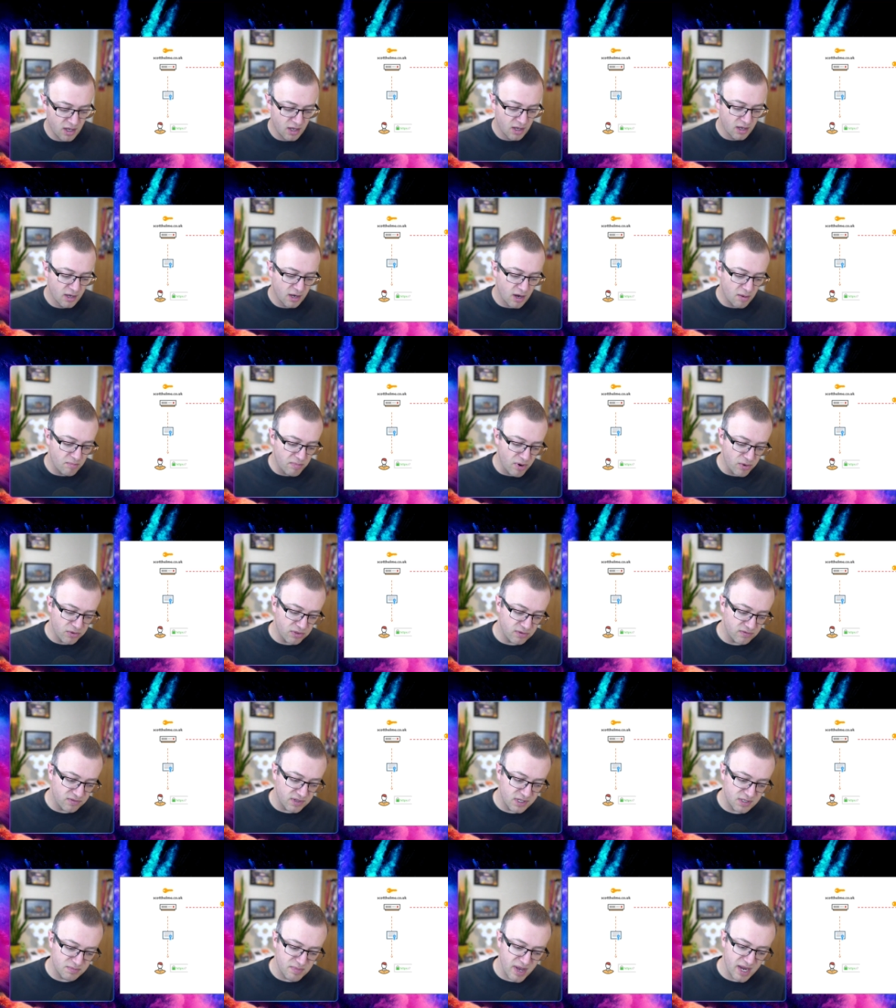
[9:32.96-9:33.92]
And both of
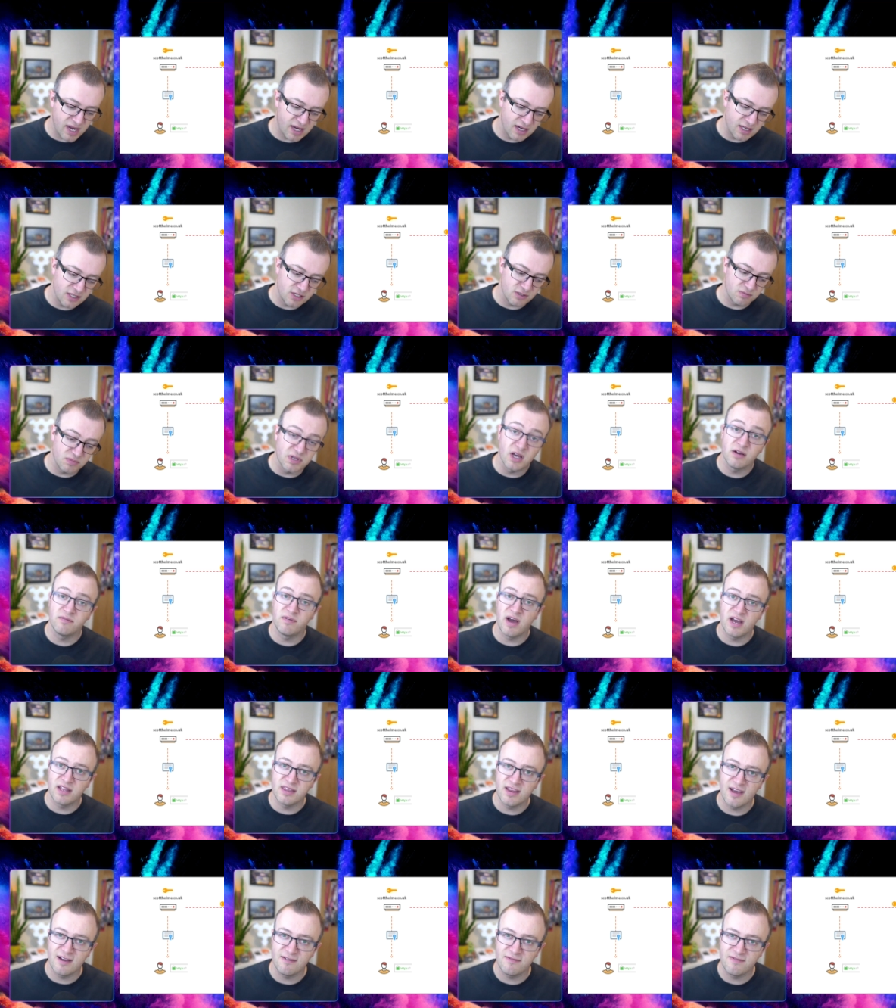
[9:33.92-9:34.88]
these mechanisms have had
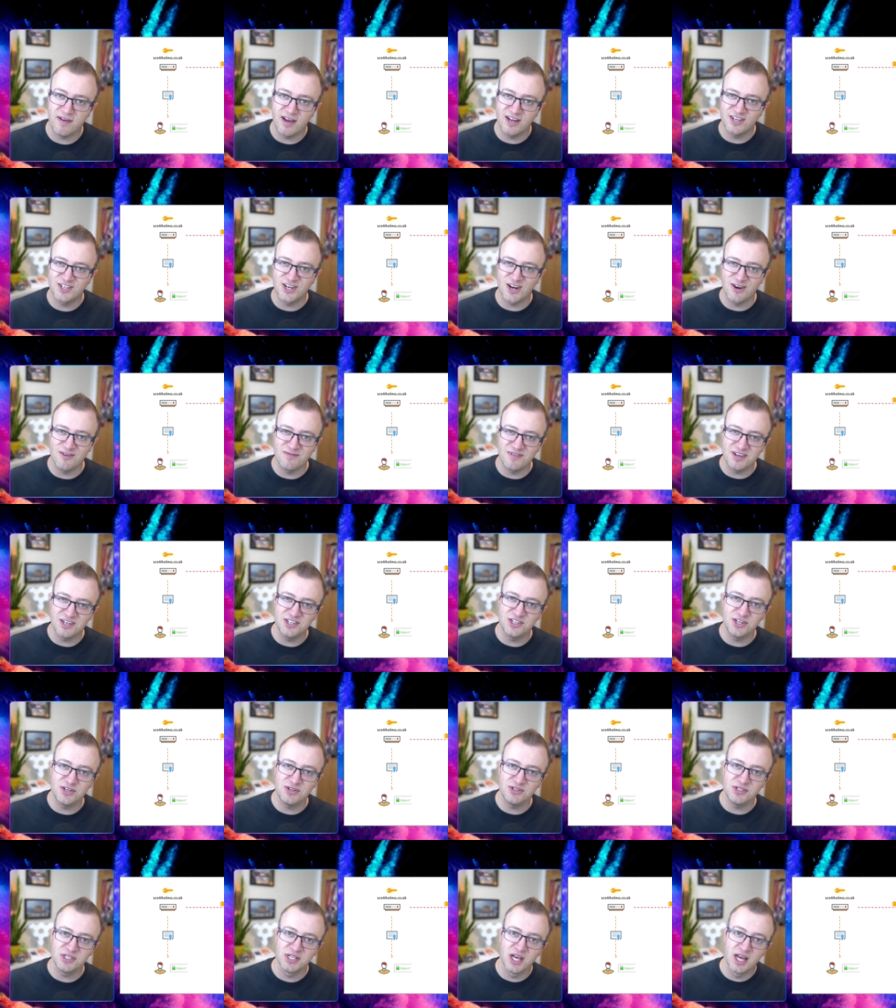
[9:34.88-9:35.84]
their fair share of
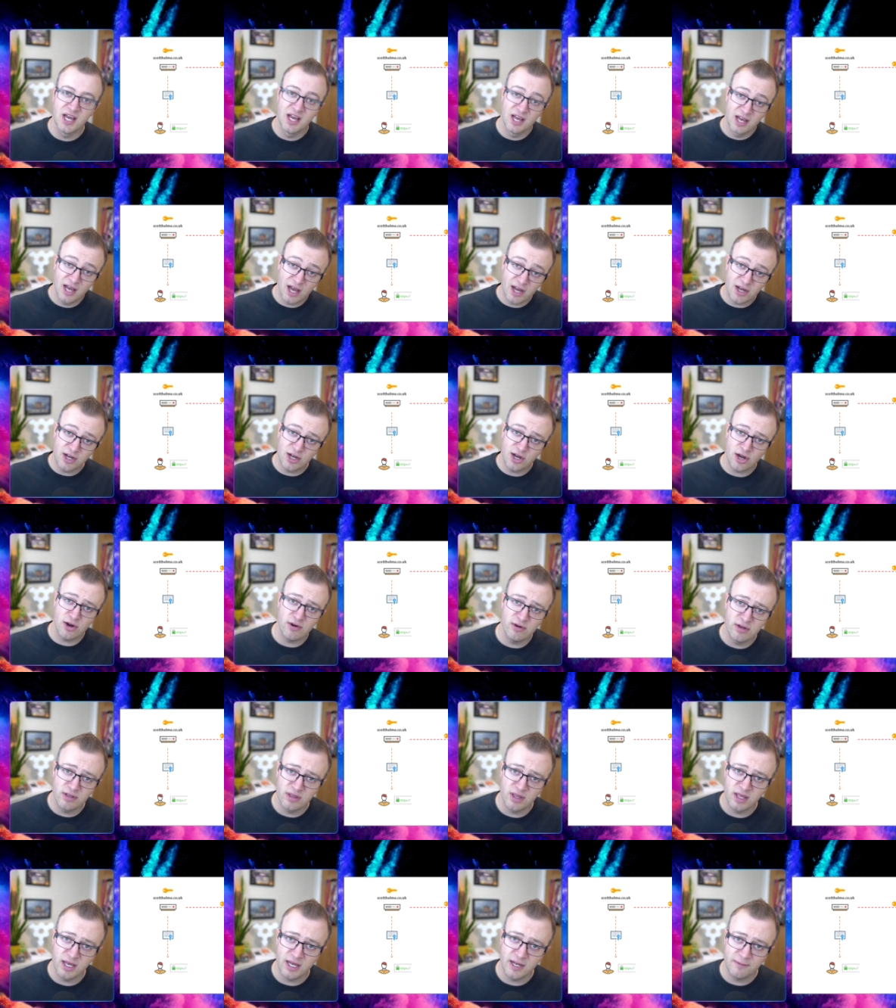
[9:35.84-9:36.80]
issues and
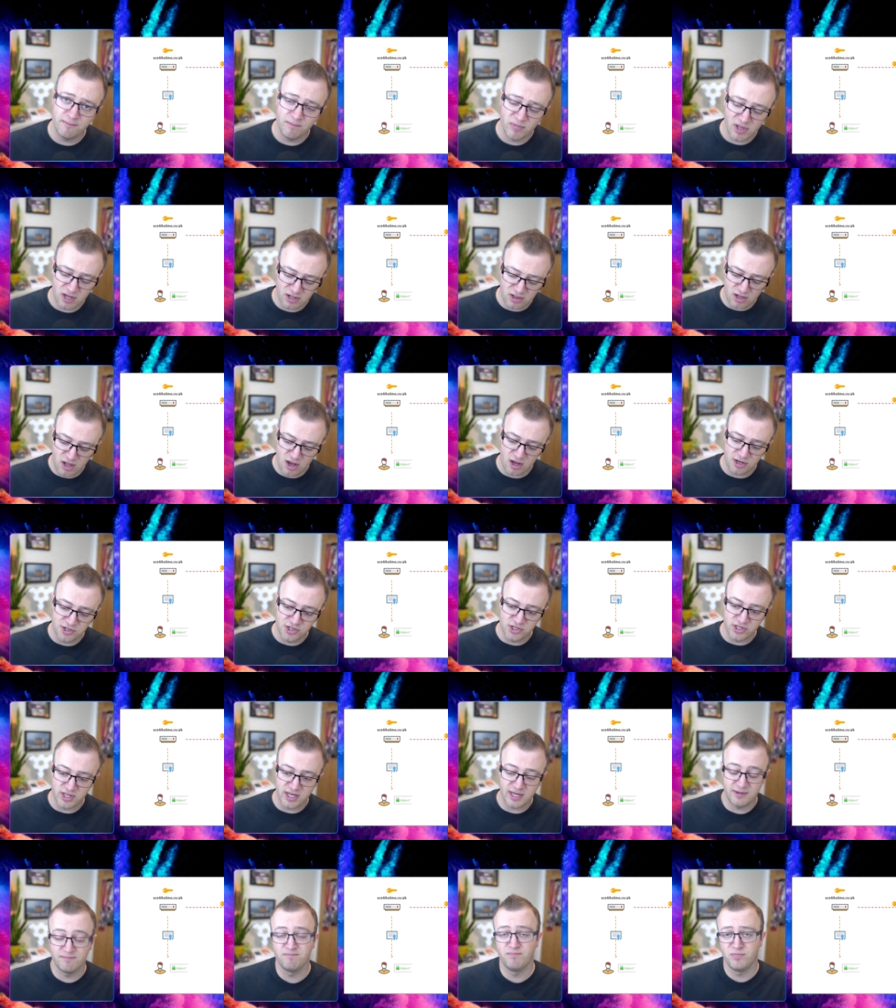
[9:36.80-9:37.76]
currently
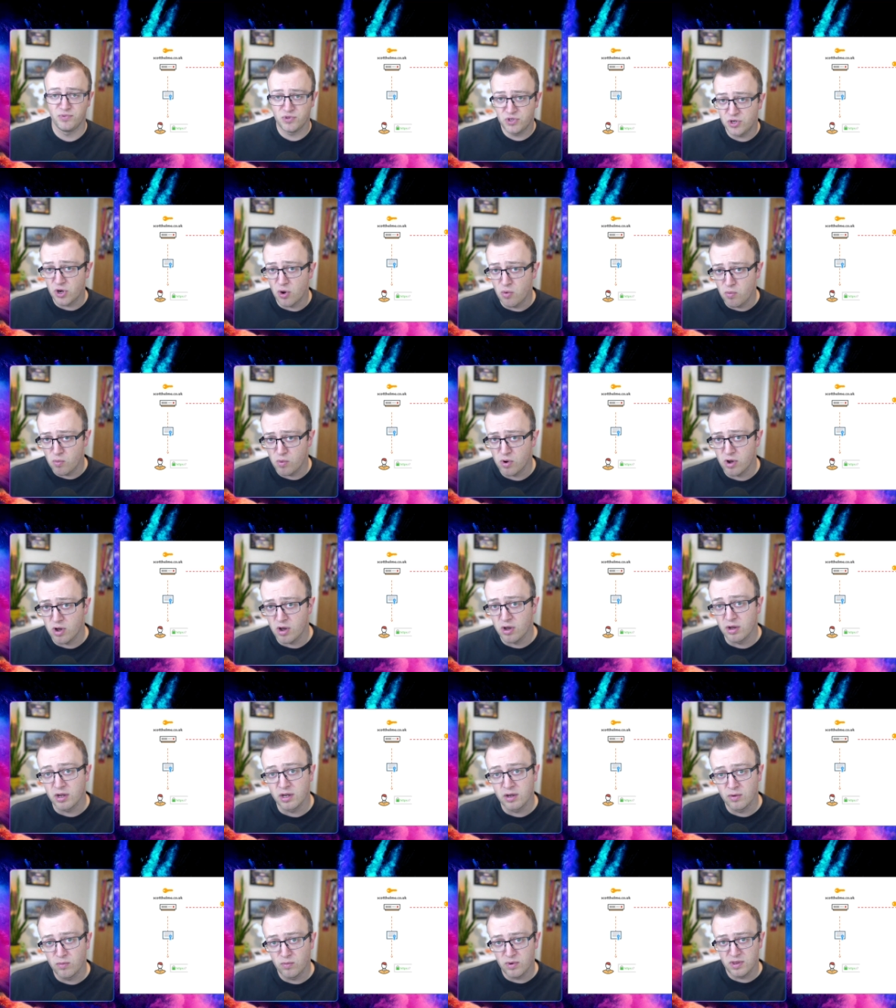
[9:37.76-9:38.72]
largely don't work
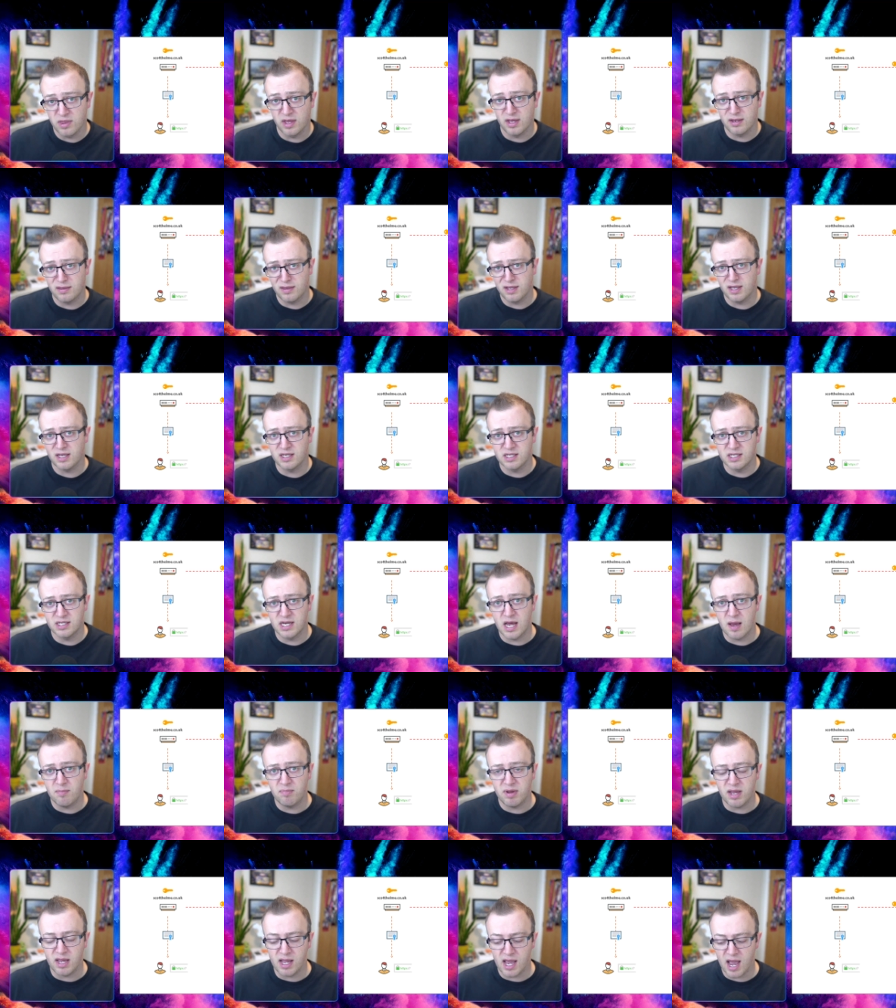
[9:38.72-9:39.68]
within the Internet
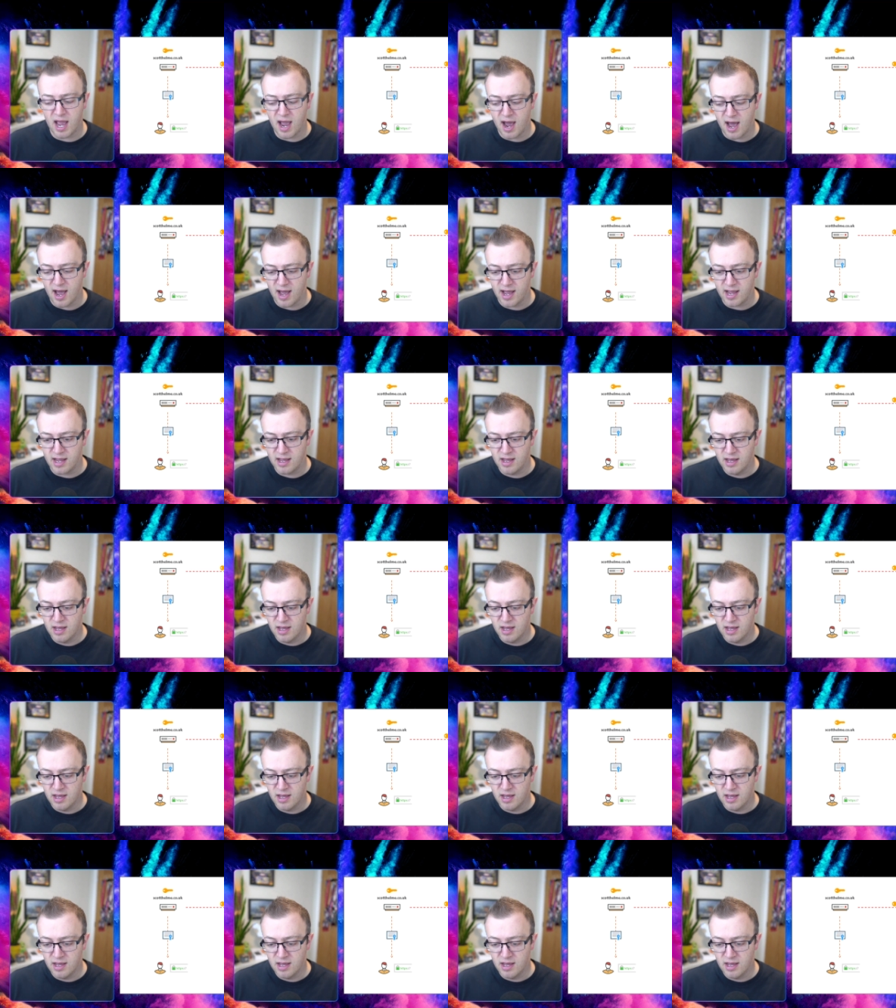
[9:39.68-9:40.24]
PKI.